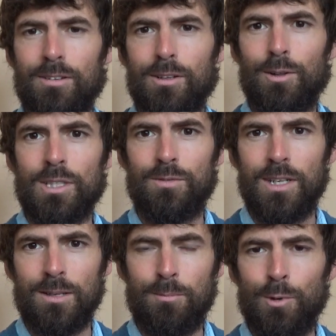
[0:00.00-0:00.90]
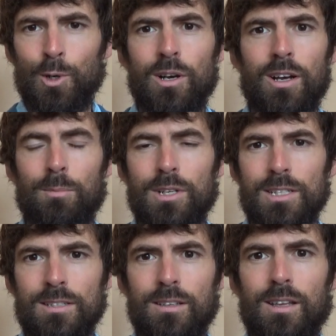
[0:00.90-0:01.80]
cultivate more
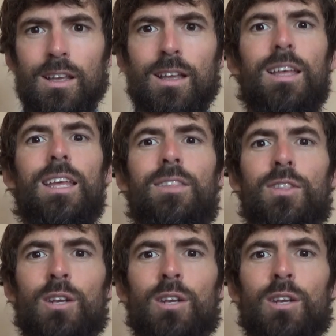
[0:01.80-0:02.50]
harmony in